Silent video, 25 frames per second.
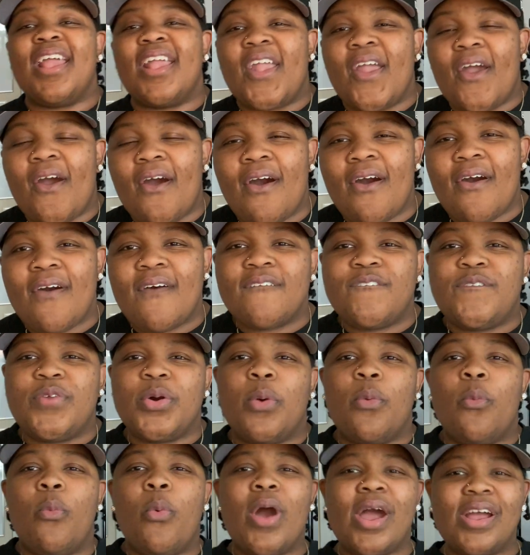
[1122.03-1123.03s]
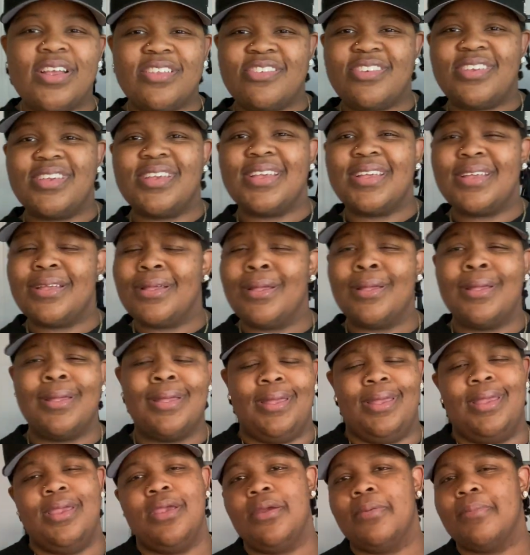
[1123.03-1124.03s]
y'all for watching.
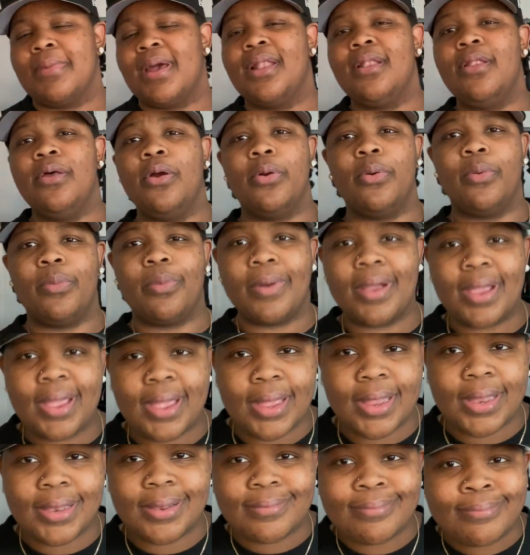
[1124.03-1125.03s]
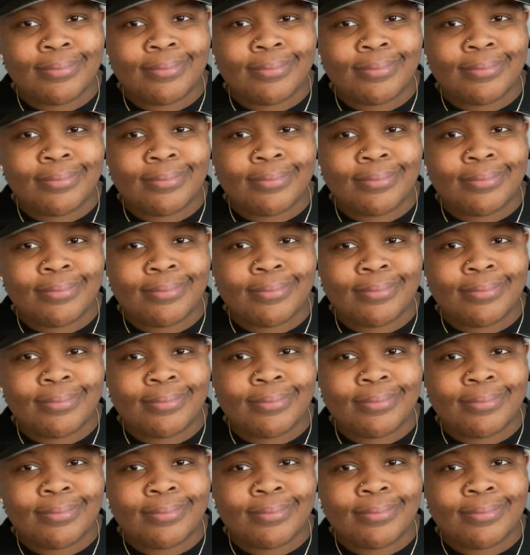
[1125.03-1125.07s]
Hear my little rant.